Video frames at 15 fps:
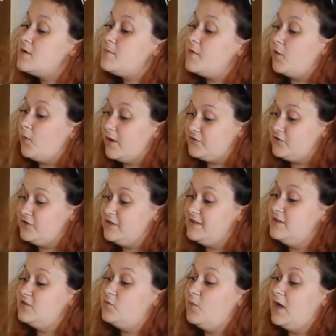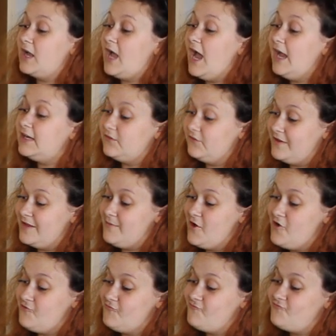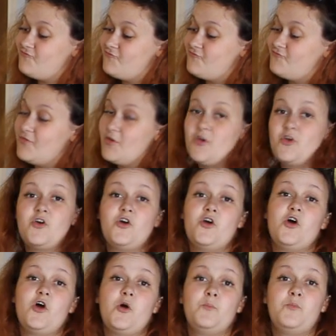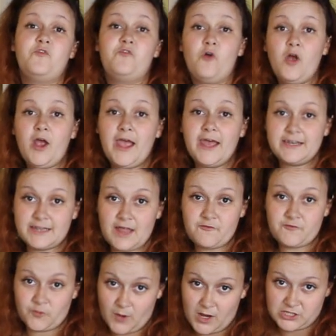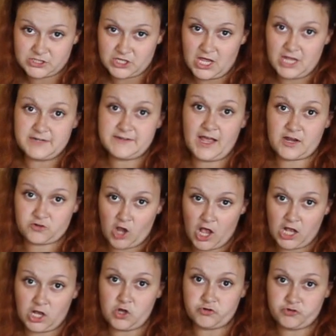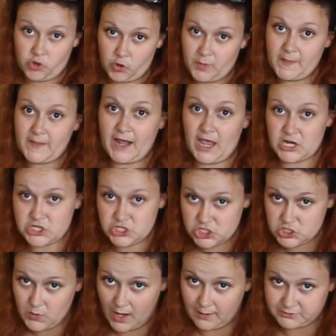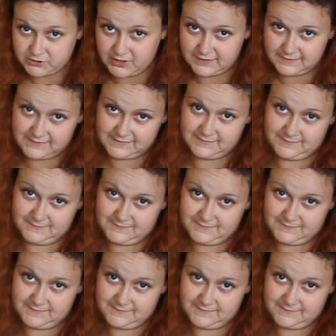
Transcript: The question is, what kind of chemo? Before I had left for Russia, Dr. Onco told me that I had two options.